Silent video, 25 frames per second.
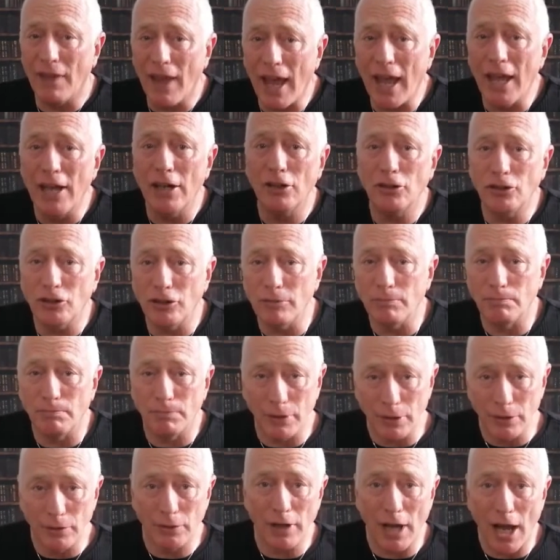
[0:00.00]
that energy
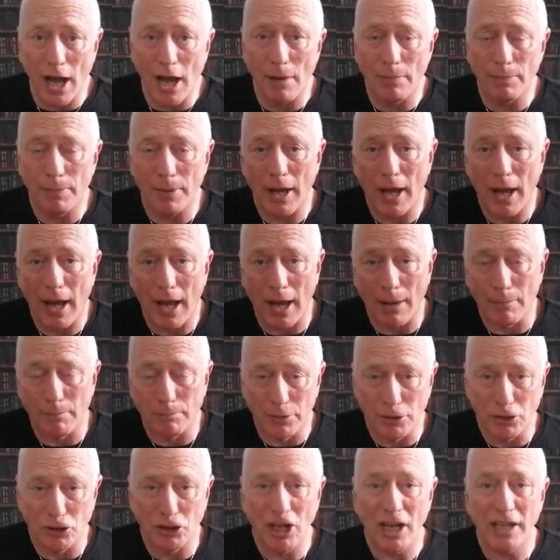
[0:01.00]
build up and
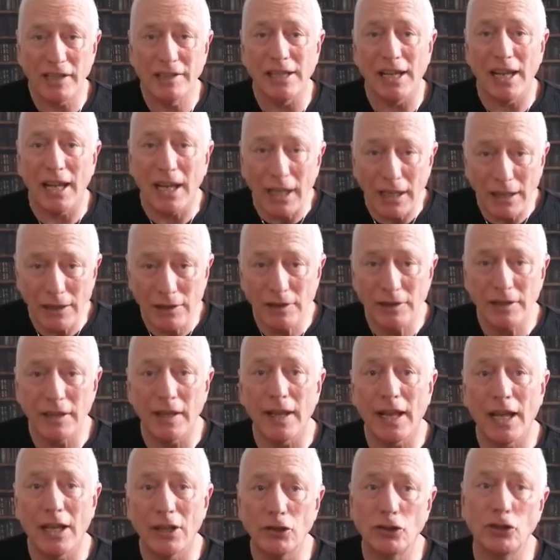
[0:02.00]
project it into
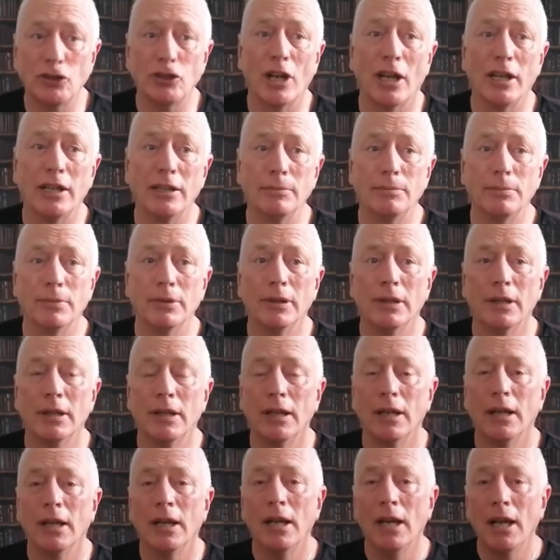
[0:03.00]
that shape.
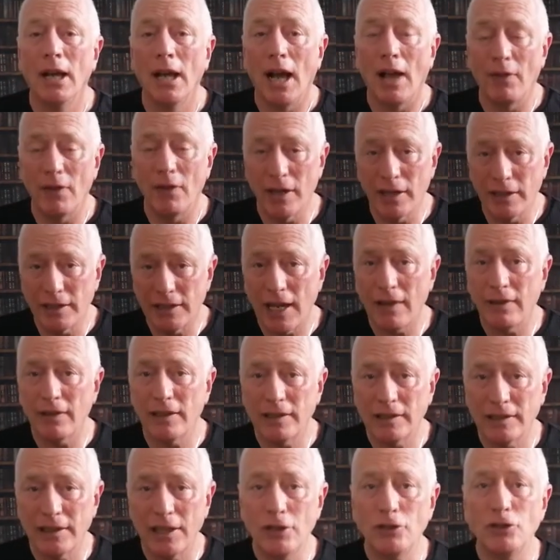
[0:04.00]
And then I take the
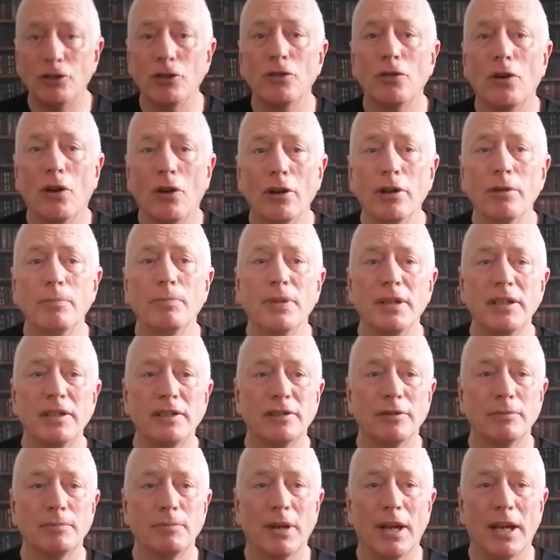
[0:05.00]
sigil on a
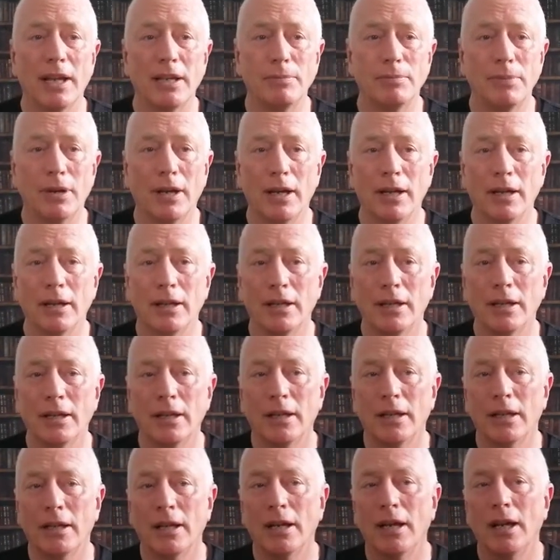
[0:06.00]
piece of paper
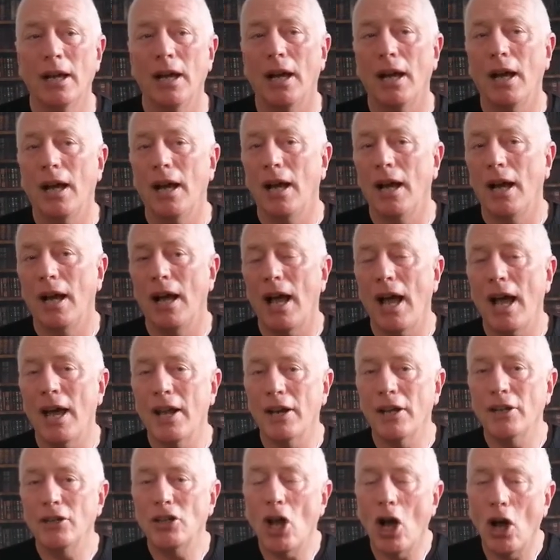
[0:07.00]
and
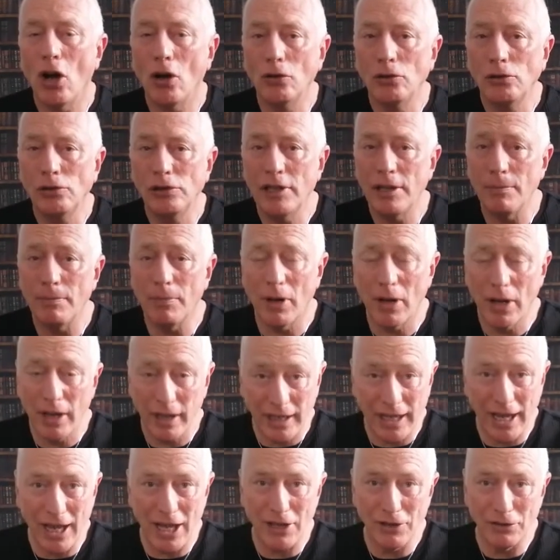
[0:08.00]
I'd hold it by a
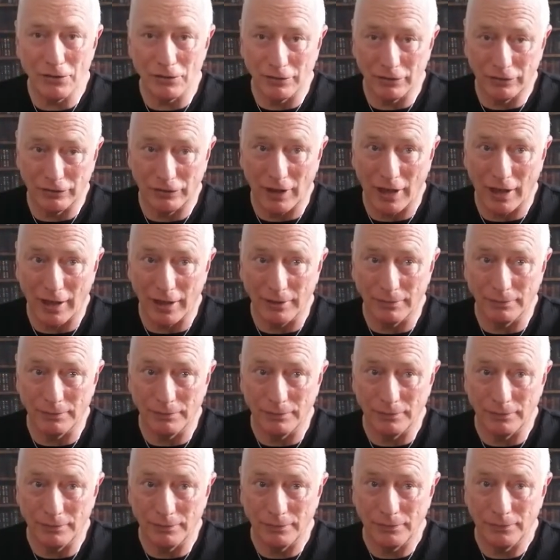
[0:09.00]
candle flame.
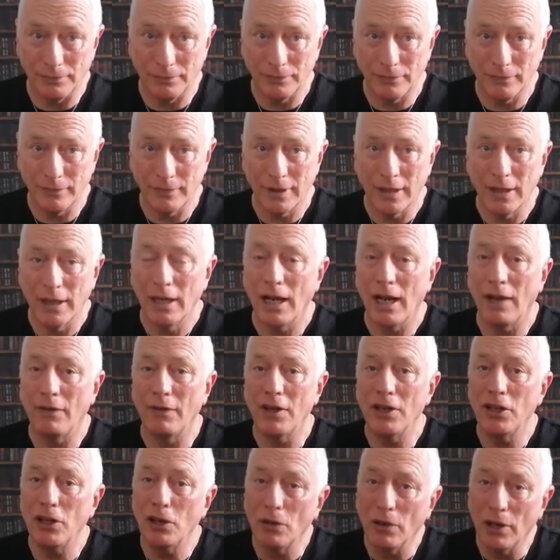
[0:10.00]
And
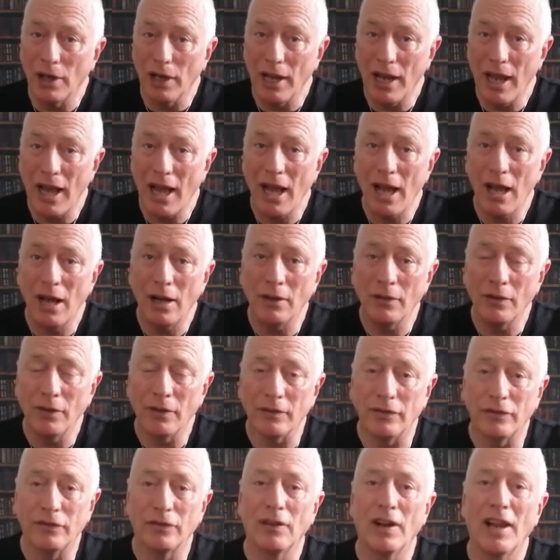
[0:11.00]
then you allow the
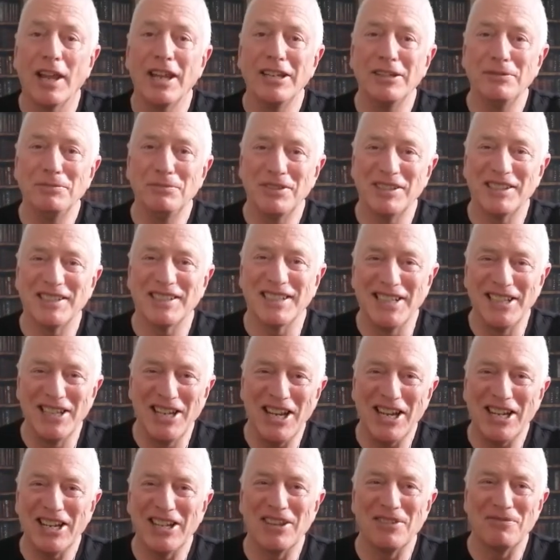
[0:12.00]
flames to
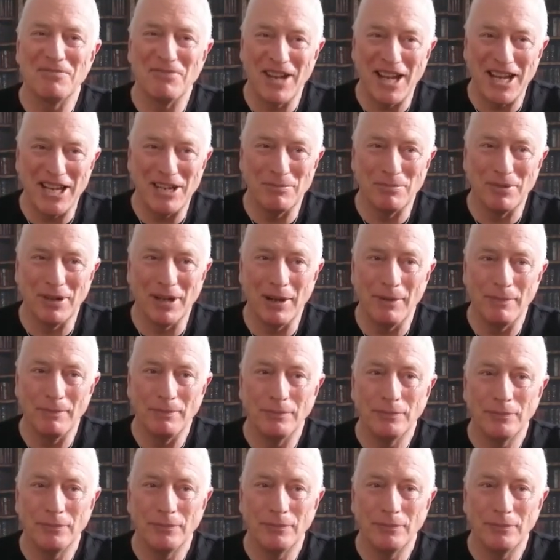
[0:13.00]
lick the paper